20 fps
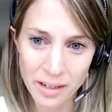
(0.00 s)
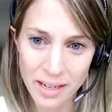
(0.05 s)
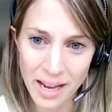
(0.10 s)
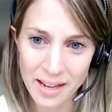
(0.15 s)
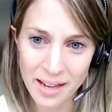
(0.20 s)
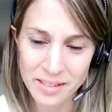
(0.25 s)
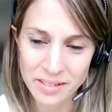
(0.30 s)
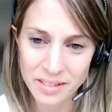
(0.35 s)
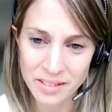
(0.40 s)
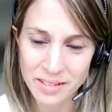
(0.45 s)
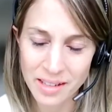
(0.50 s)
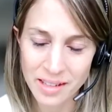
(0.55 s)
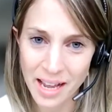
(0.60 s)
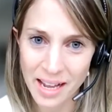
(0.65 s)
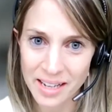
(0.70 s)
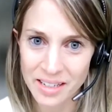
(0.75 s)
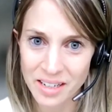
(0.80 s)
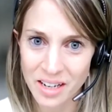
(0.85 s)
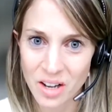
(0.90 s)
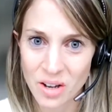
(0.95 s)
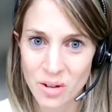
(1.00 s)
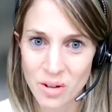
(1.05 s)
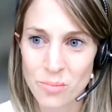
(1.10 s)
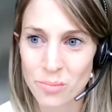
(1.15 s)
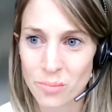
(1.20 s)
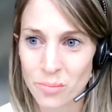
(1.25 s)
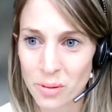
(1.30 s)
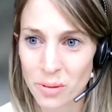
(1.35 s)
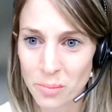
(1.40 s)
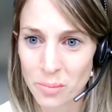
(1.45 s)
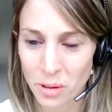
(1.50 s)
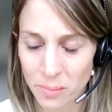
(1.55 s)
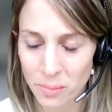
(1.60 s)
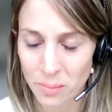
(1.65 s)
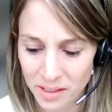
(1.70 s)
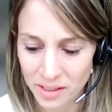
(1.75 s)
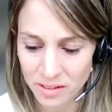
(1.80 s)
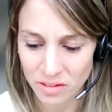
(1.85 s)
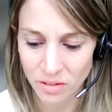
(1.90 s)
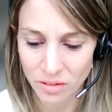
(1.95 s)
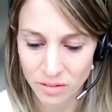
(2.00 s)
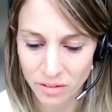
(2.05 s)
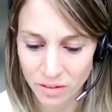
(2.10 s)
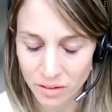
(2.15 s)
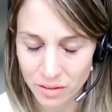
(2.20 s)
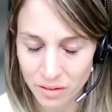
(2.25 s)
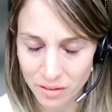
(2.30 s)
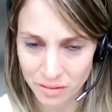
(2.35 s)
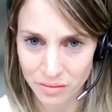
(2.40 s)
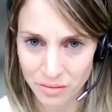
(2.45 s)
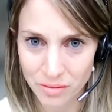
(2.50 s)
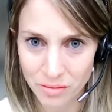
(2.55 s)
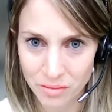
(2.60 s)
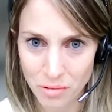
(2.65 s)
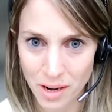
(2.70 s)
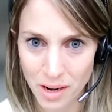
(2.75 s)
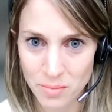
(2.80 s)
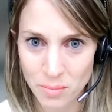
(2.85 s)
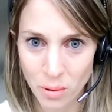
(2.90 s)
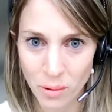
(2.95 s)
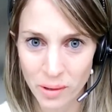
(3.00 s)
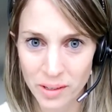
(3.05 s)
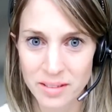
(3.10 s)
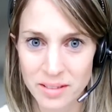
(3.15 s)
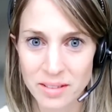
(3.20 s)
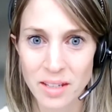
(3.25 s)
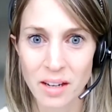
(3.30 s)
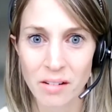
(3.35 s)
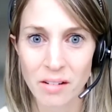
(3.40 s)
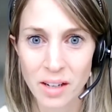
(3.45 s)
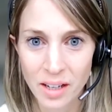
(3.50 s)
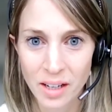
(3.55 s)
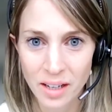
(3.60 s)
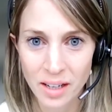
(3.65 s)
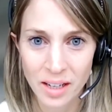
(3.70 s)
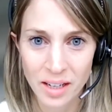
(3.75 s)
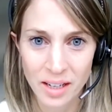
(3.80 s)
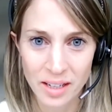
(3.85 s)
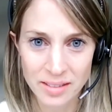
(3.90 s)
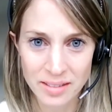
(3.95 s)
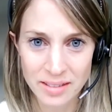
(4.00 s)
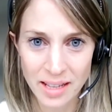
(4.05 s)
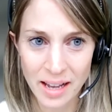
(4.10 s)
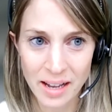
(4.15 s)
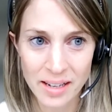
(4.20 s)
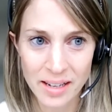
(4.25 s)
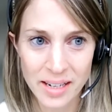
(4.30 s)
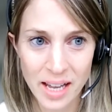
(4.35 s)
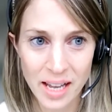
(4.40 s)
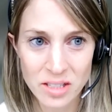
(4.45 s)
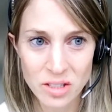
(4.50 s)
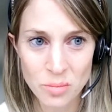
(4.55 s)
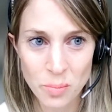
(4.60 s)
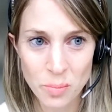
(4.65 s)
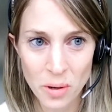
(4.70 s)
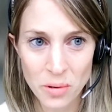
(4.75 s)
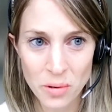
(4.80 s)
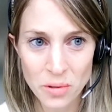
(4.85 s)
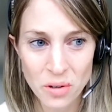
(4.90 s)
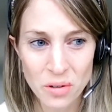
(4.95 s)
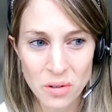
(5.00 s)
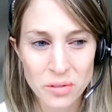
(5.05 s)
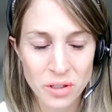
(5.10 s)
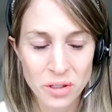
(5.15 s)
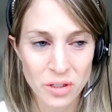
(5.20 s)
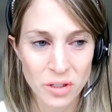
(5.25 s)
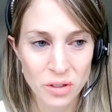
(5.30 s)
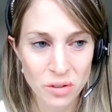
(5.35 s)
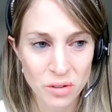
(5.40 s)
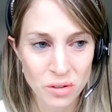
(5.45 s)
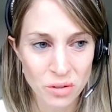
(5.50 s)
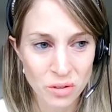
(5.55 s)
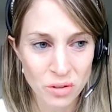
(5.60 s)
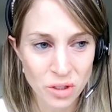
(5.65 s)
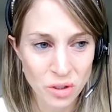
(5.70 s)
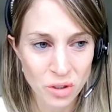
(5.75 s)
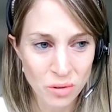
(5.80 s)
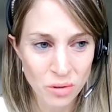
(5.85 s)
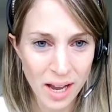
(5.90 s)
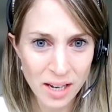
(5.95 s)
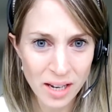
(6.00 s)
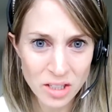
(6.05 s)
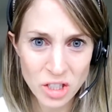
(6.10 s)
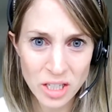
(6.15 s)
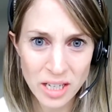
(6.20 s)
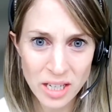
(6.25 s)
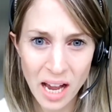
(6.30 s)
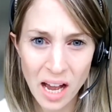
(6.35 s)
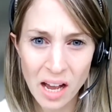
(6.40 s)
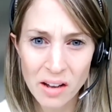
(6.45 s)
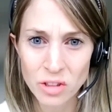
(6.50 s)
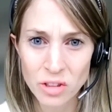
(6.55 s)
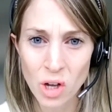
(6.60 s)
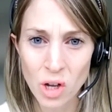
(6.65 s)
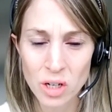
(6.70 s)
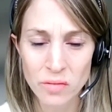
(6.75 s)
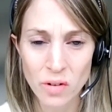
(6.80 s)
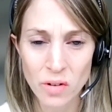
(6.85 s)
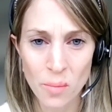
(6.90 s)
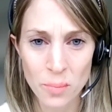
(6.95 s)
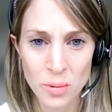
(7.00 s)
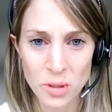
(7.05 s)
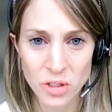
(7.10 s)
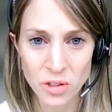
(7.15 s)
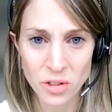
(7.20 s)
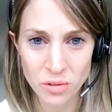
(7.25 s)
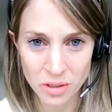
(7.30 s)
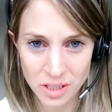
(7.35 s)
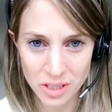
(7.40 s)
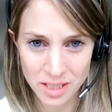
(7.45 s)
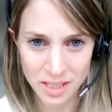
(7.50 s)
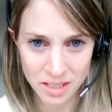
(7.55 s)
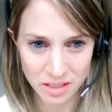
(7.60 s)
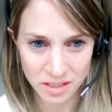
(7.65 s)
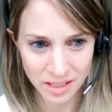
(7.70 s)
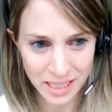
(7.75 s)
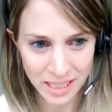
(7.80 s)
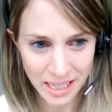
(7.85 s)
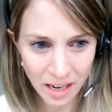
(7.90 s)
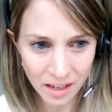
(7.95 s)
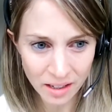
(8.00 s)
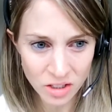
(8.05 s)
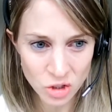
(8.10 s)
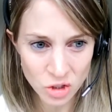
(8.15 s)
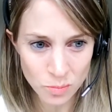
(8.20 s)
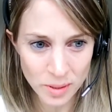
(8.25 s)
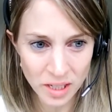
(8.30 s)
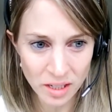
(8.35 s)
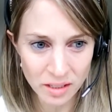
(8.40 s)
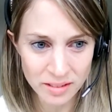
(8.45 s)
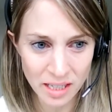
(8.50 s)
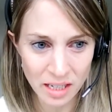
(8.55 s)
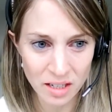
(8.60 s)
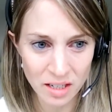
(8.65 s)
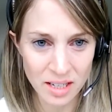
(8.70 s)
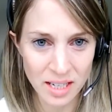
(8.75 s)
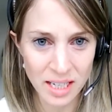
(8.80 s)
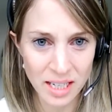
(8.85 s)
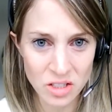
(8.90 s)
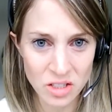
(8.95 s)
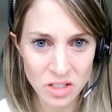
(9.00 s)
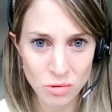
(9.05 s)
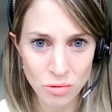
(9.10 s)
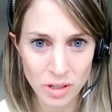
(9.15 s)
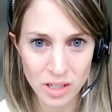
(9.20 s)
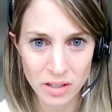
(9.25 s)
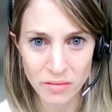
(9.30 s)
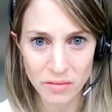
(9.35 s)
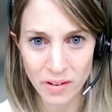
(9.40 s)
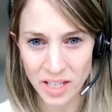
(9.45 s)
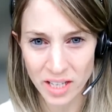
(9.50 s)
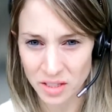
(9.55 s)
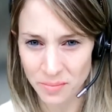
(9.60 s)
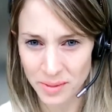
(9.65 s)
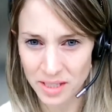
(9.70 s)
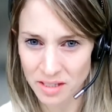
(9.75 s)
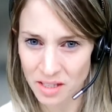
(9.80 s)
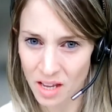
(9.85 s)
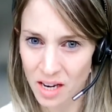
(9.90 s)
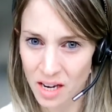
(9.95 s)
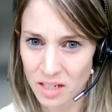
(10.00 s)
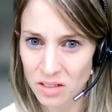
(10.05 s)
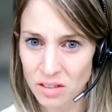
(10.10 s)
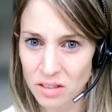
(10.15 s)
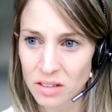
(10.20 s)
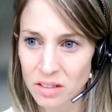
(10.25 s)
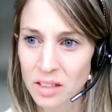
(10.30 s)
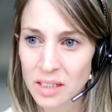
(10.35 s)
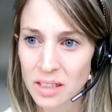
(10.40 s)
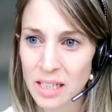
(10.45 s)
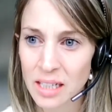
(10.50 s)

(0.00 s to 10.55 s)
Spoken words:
add to that, but Mark makes all the right points there, is that as a bondholder, you actually have a lot of opportunity to engage, because at each reinvestment cycle,